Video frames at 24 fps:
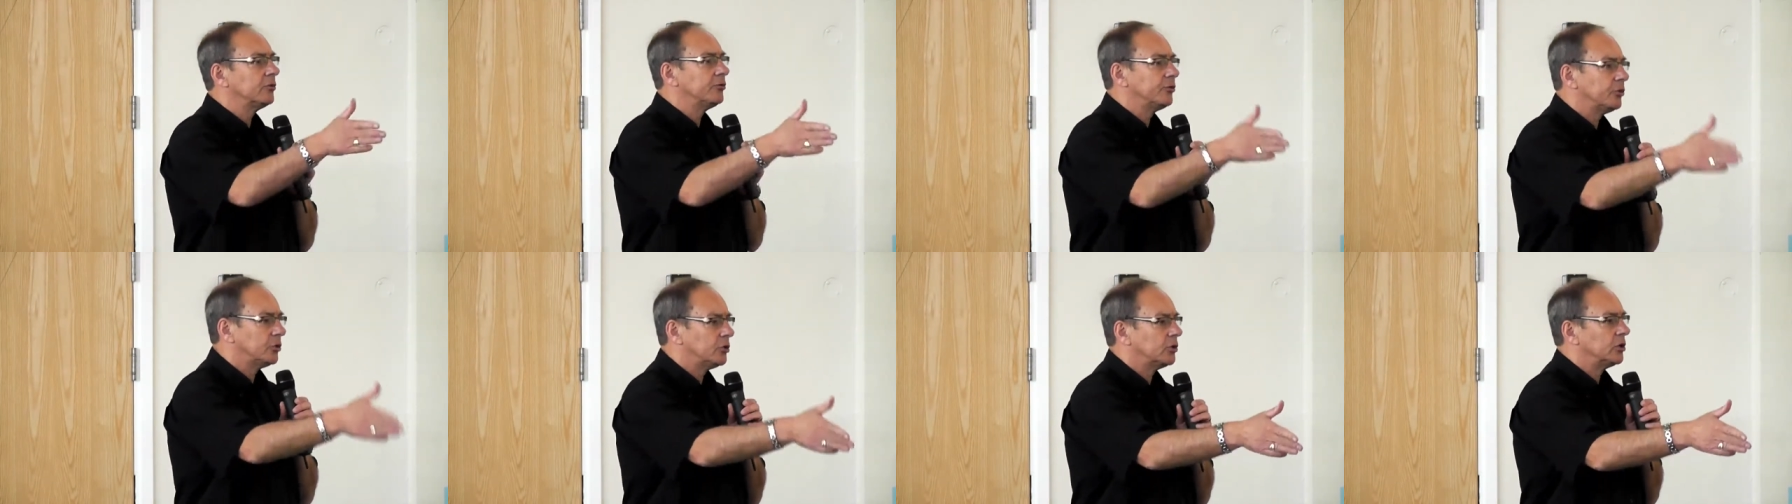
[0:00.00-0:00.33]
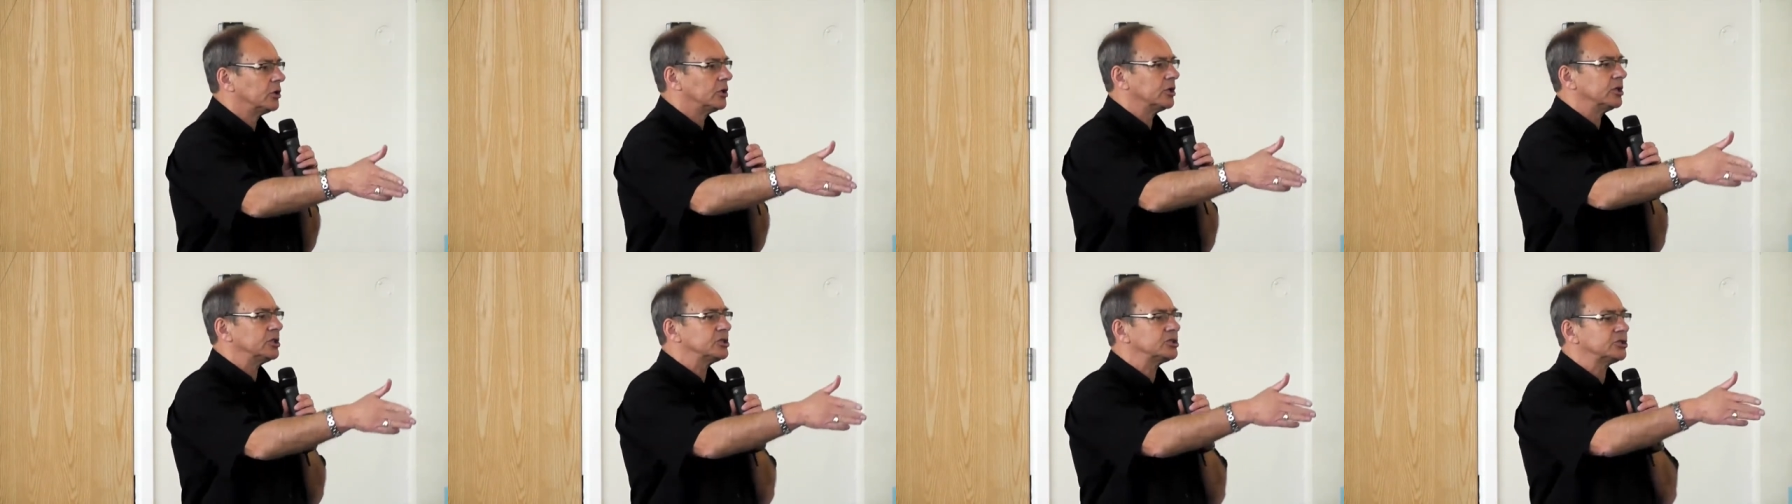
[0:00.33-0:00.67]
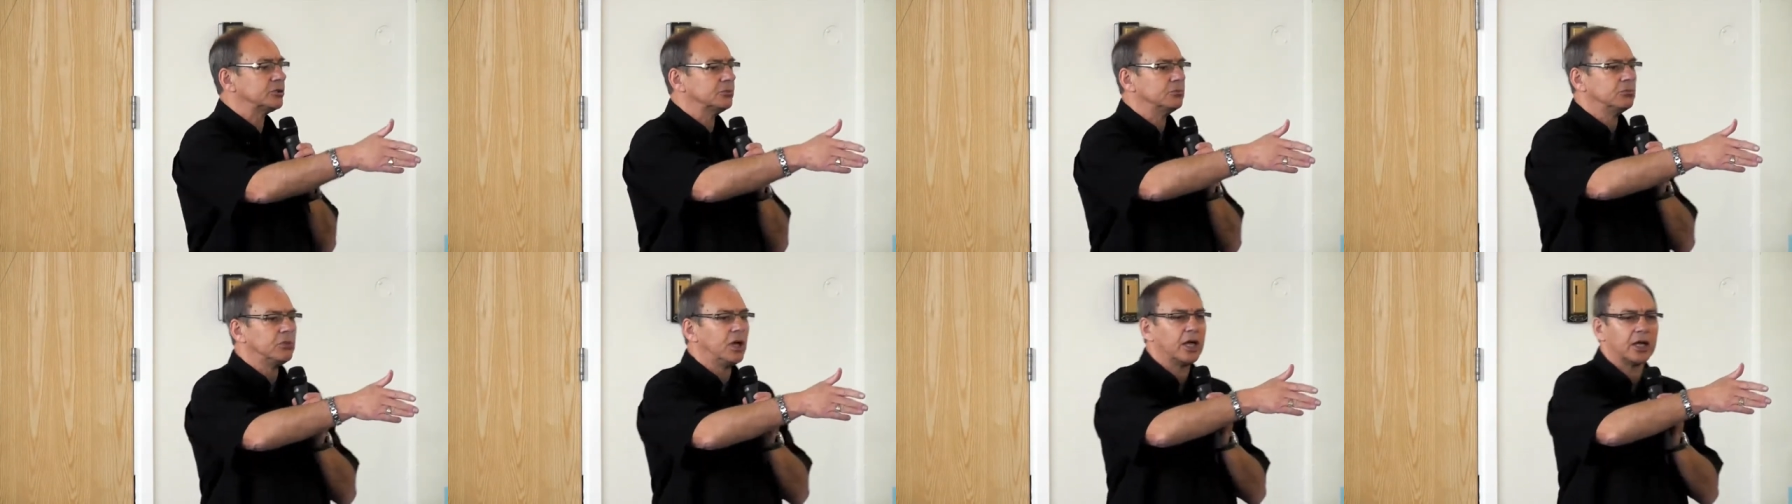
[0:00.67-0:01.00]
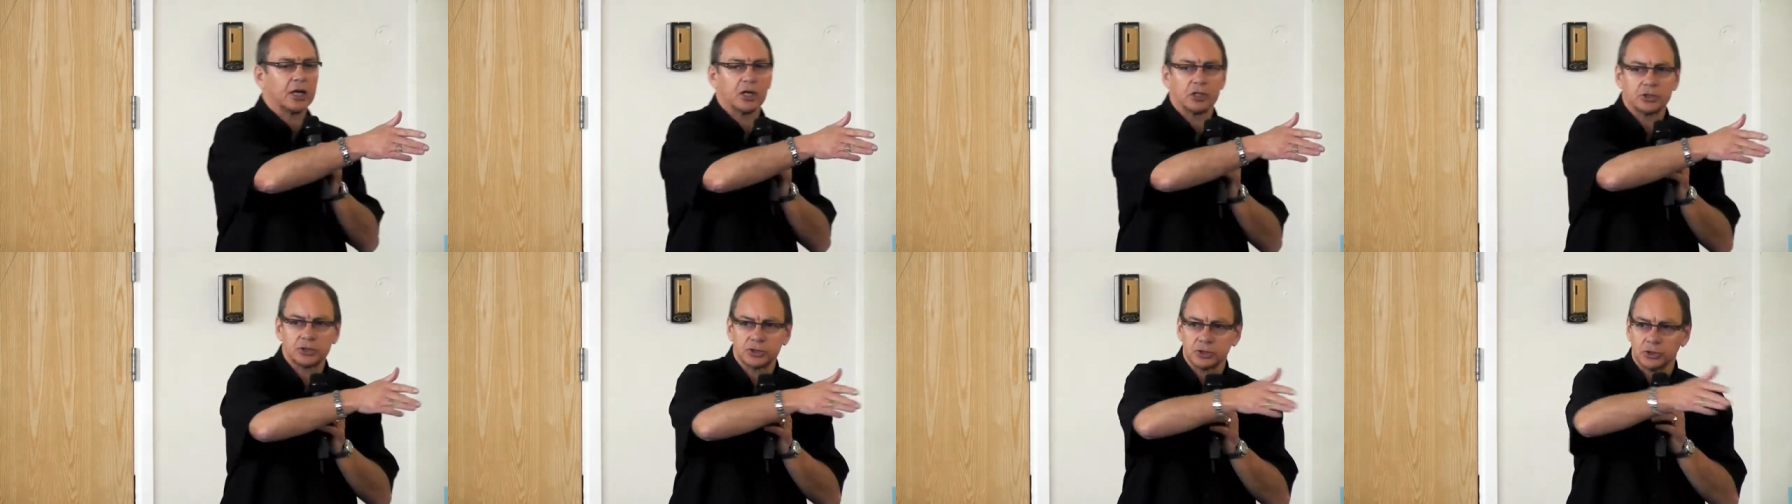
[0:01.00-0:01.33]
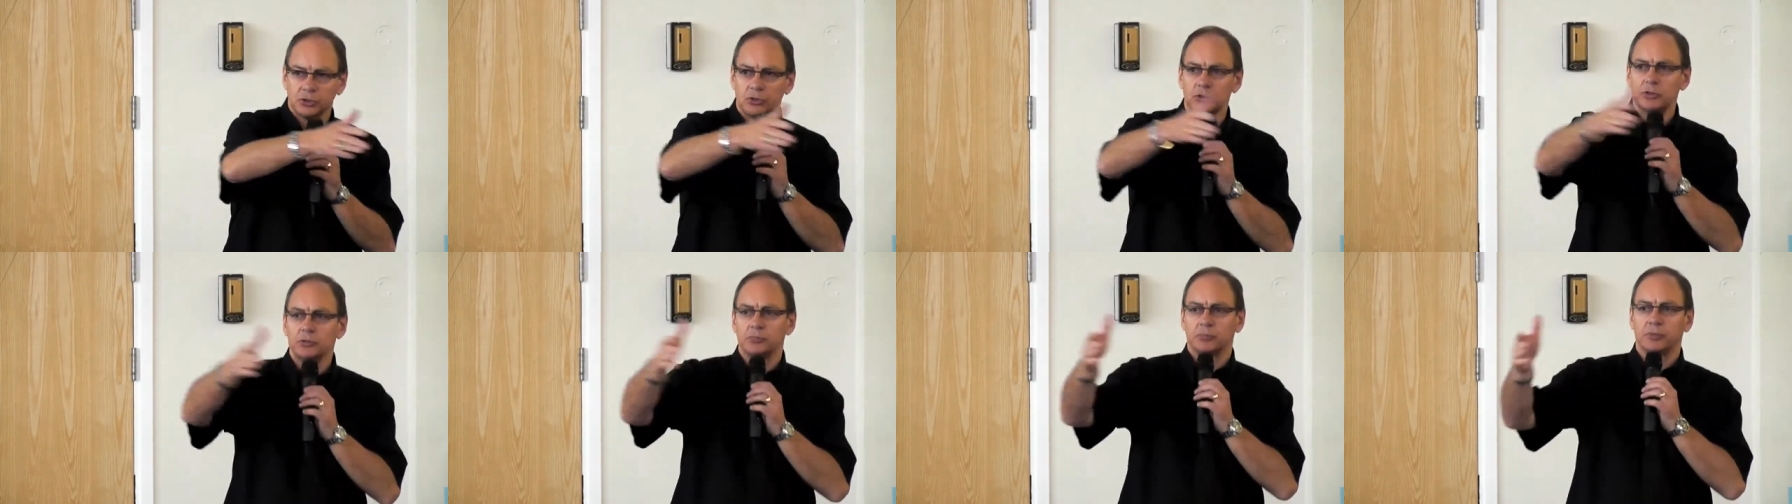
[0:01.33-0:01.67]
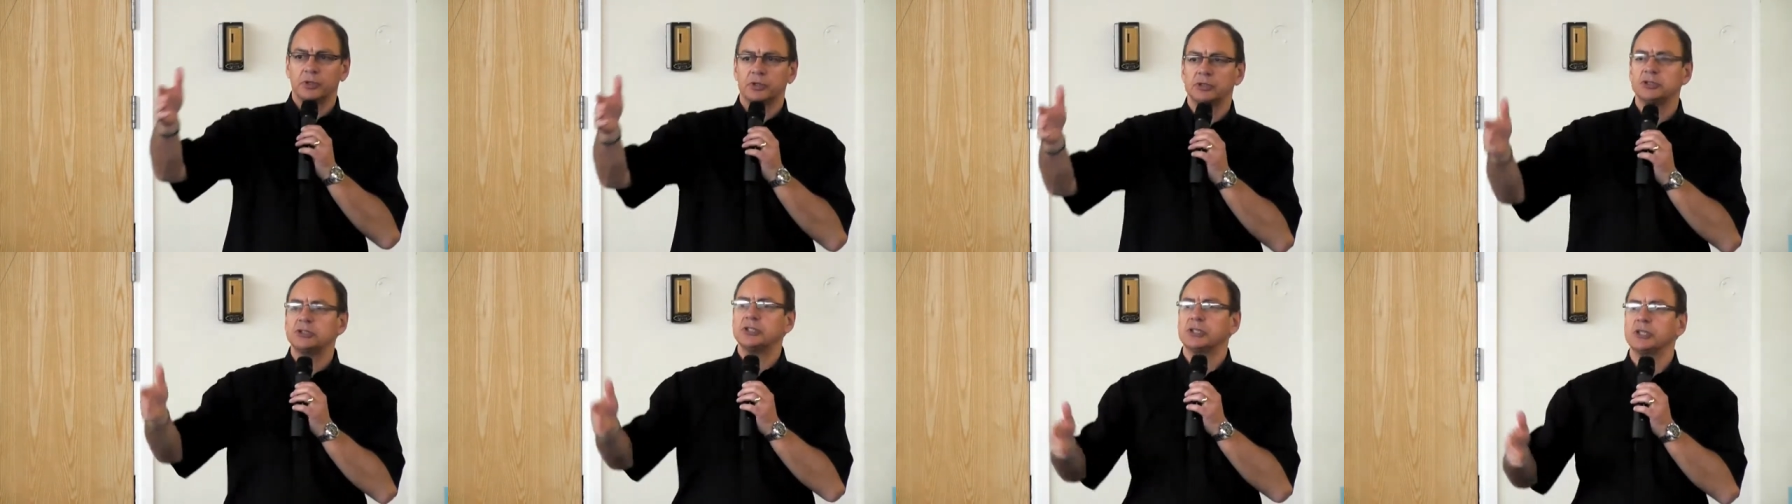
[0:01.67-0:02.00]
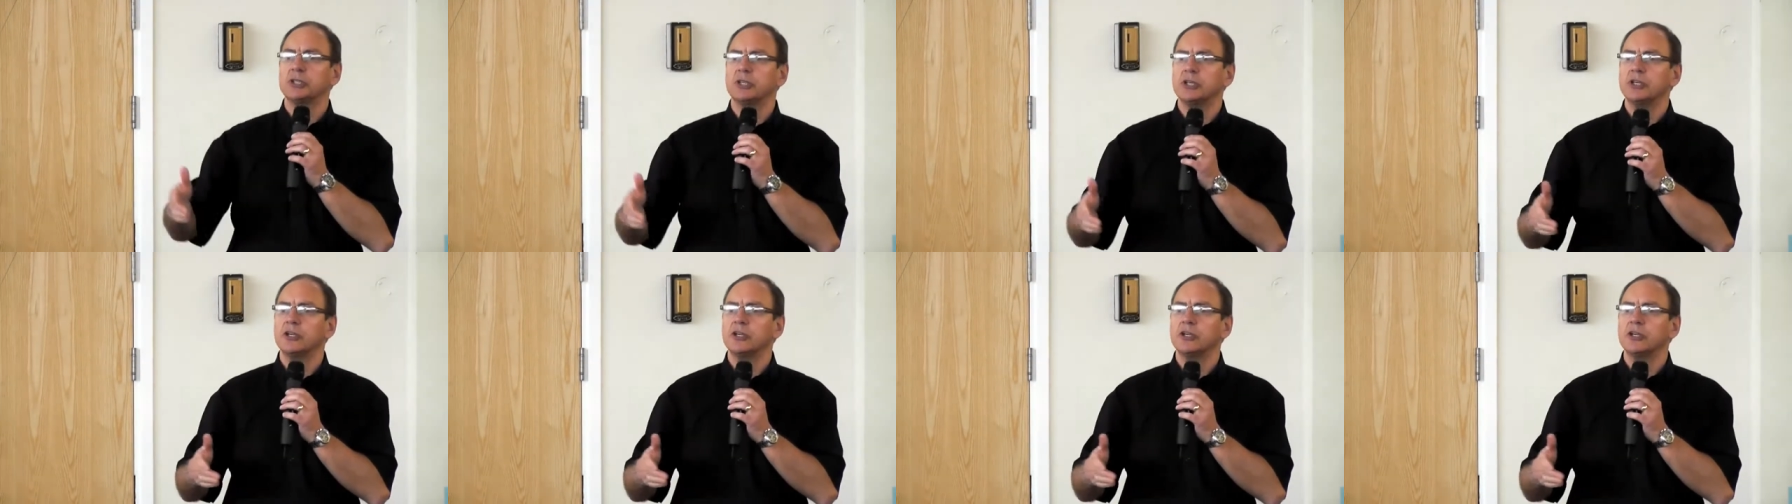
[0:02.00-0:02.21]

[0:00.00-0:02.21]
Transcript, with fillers: of Holies to make atonement